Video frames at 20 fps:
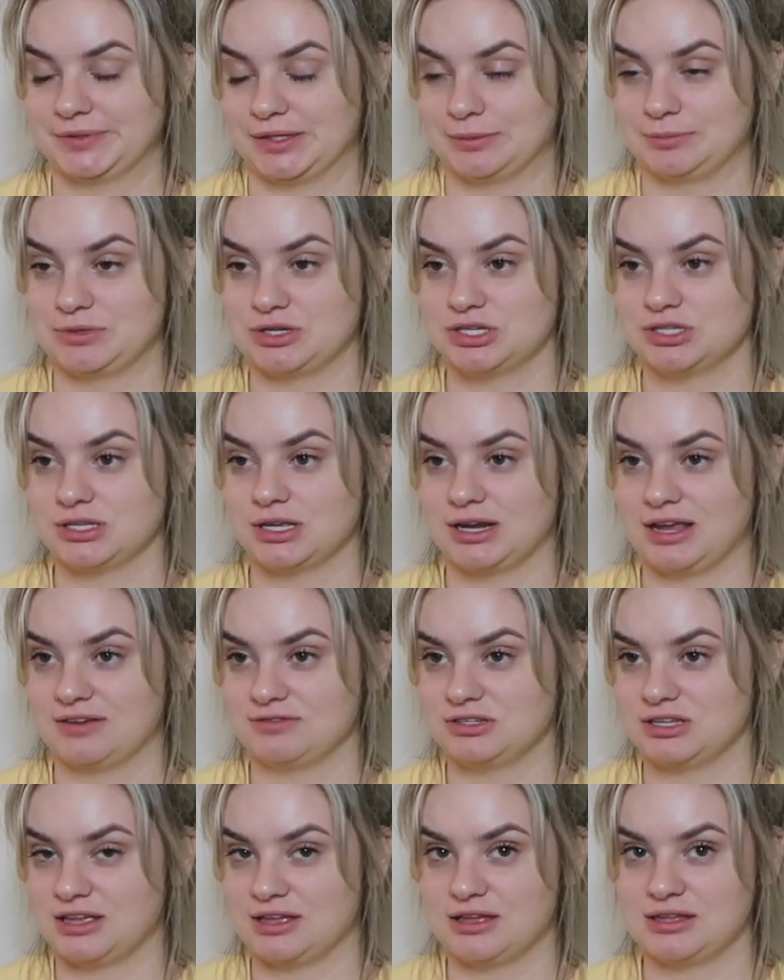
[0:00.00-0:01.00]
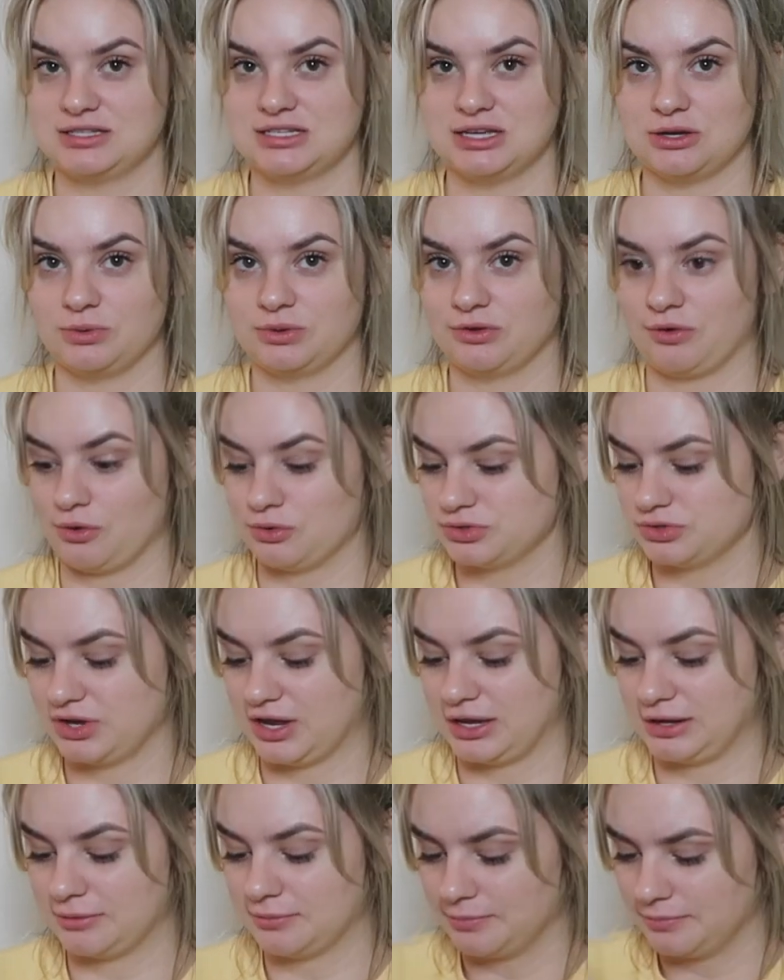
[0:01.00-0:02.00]
I'm just gonna have to deal with gross
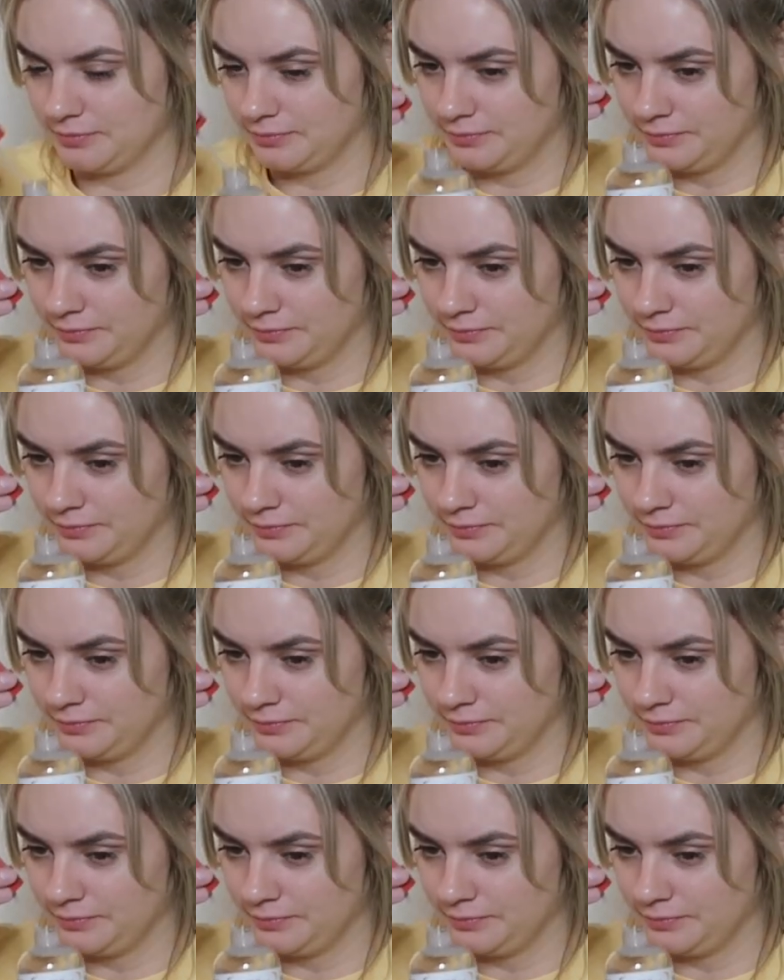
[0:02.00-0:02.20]
skin.